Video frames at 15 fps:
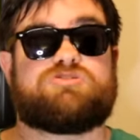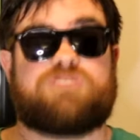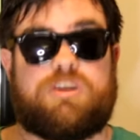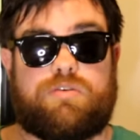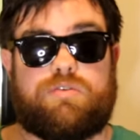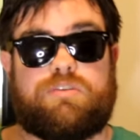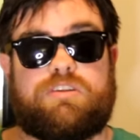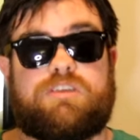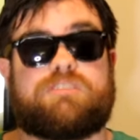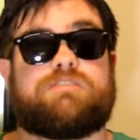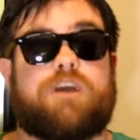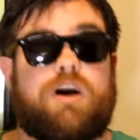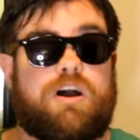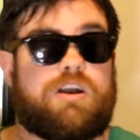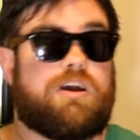generally
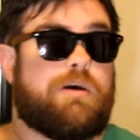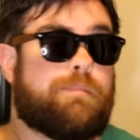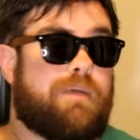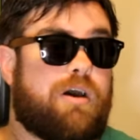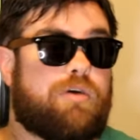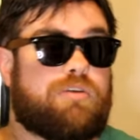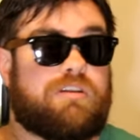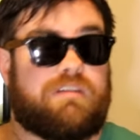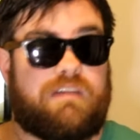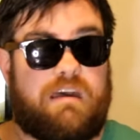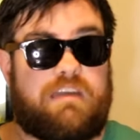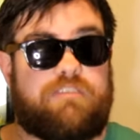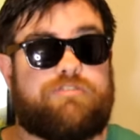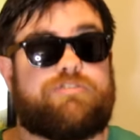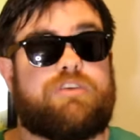talk about
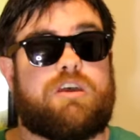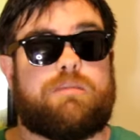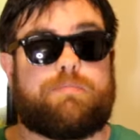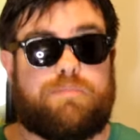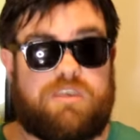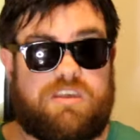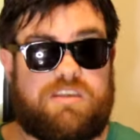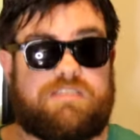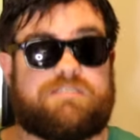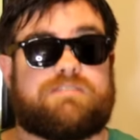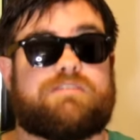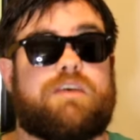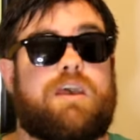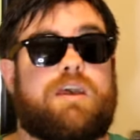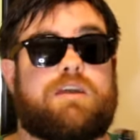life and
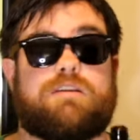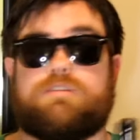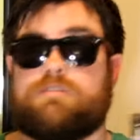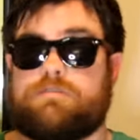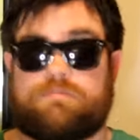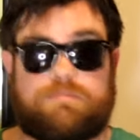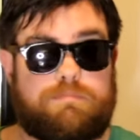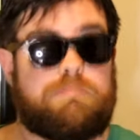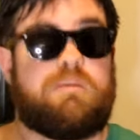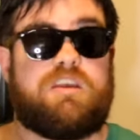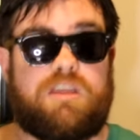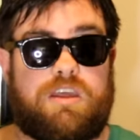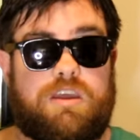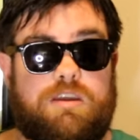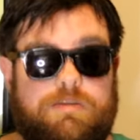peace and
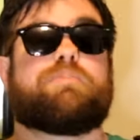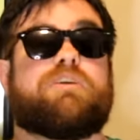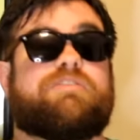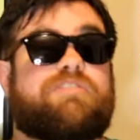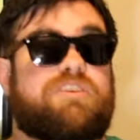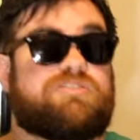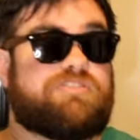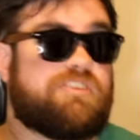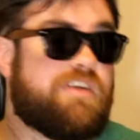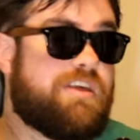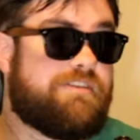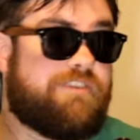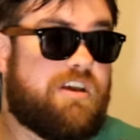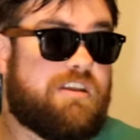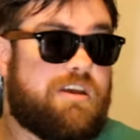meaning. But eventually
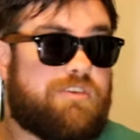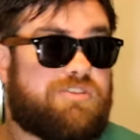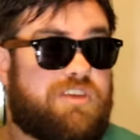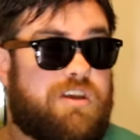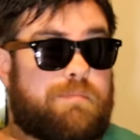they find out